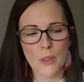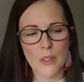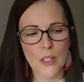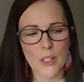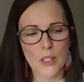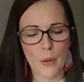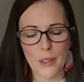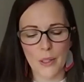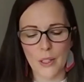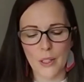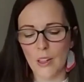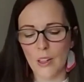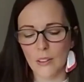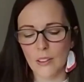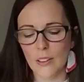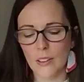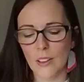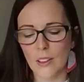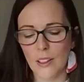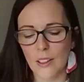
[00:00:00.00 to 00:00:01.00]
going on,
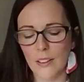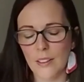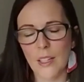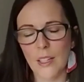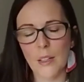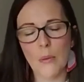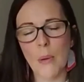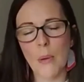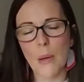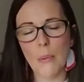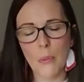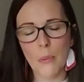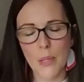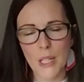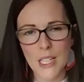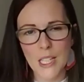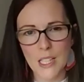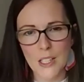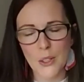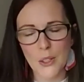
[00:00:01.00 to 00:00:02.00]
and then I think maybe
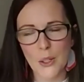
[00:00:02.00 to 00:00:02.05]
we'd had a